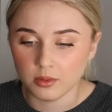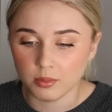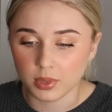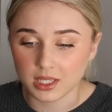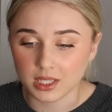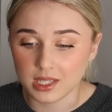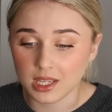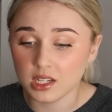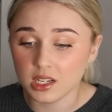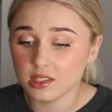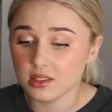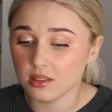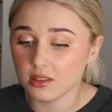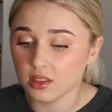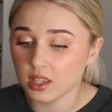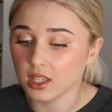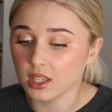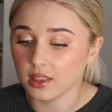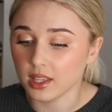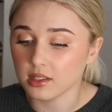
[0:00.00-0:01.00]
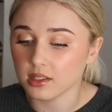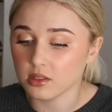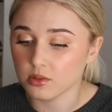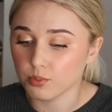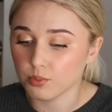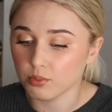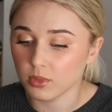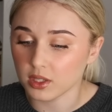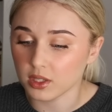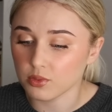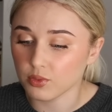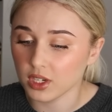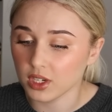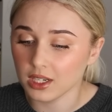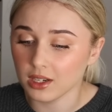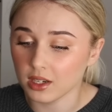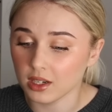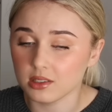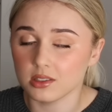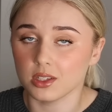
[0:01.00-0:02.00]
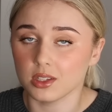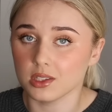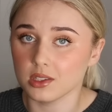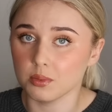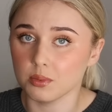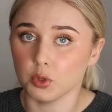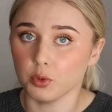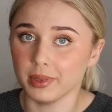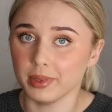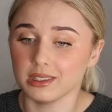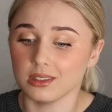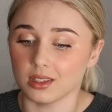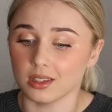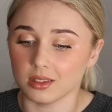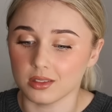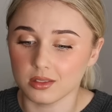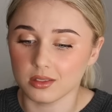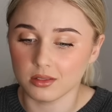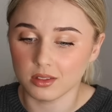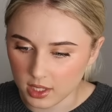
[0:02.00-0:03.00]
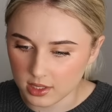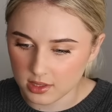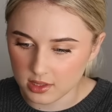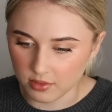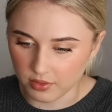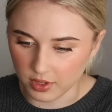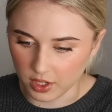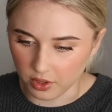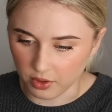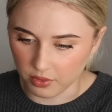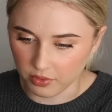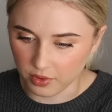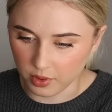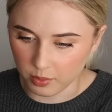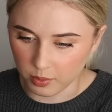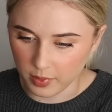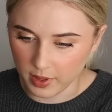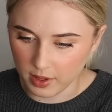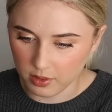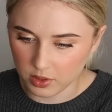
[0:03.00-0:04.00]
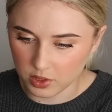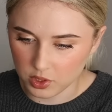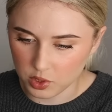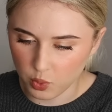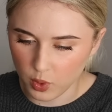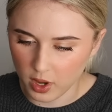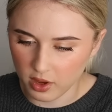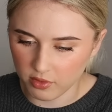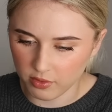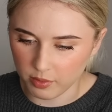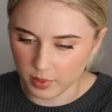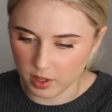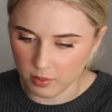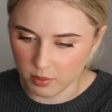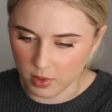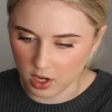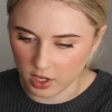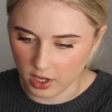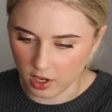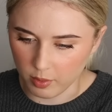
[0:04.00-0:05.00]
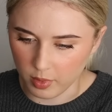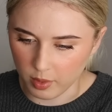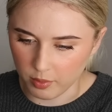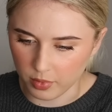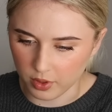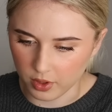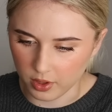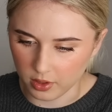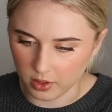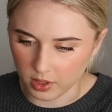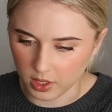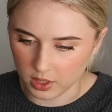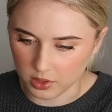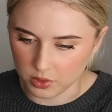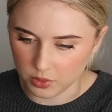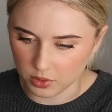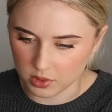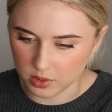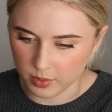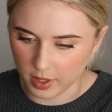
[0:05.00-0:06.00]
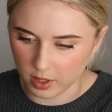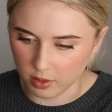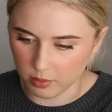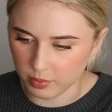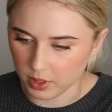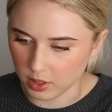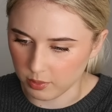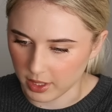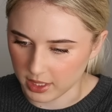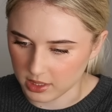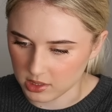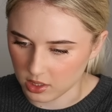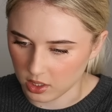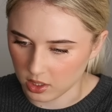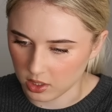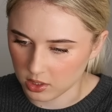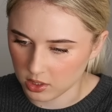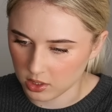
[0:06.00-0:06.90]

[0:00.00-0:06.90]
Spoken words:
because he doesn't think that's really nice to his small business. Here's the video. From about the 12-minute mark, I remember he talks about Be Better.